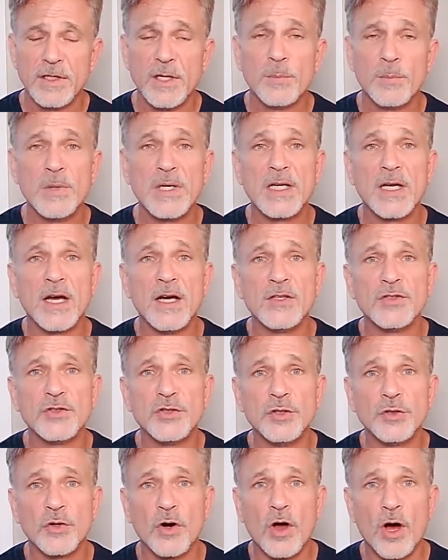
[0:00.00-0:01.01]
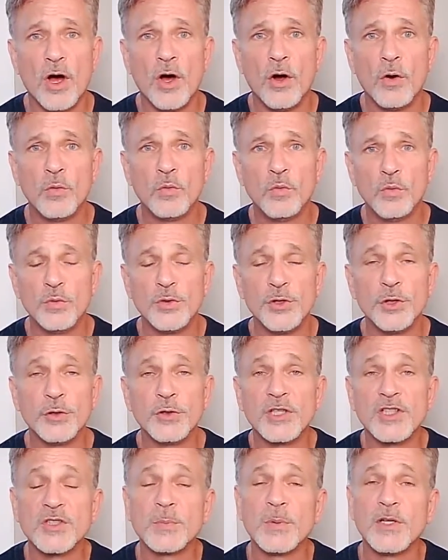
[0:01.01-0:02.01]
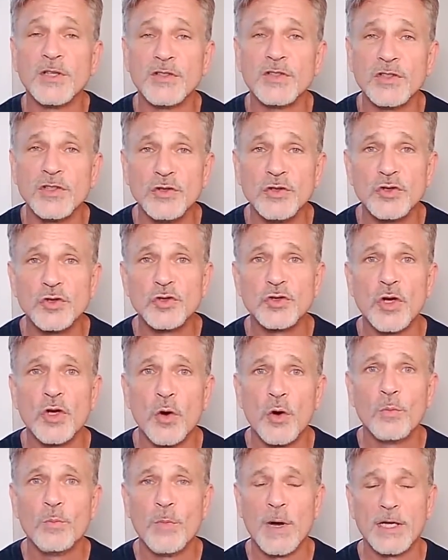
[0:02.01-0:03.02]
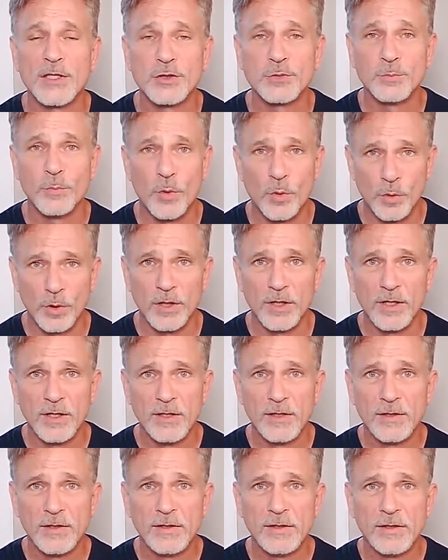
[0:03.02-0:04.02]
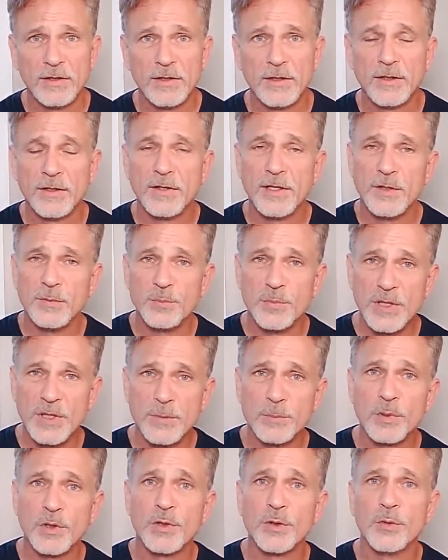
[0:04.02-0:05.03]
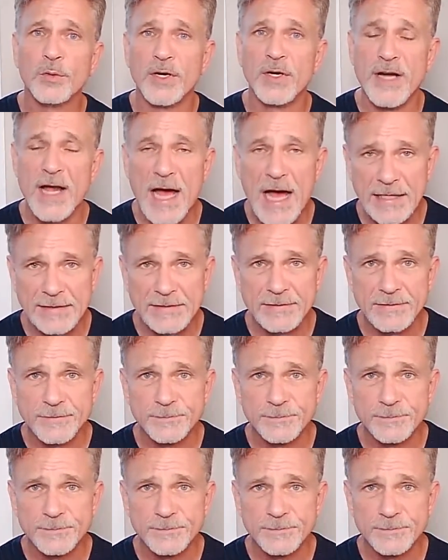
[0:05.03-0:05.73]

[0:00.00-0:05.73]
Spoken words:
because you're experiencing so much more than people who are not.